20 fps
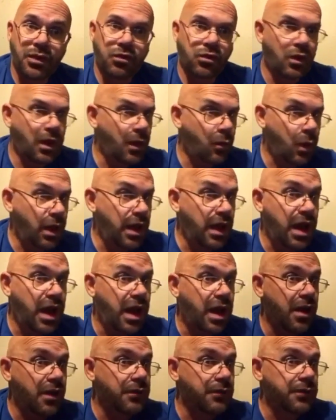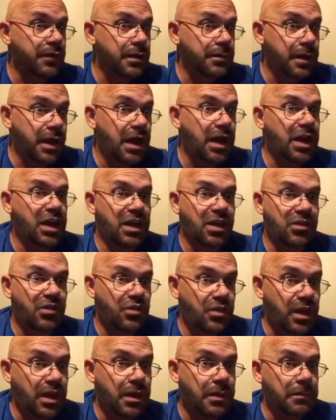So that way everybody can
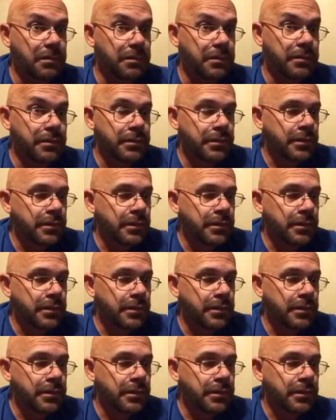see them.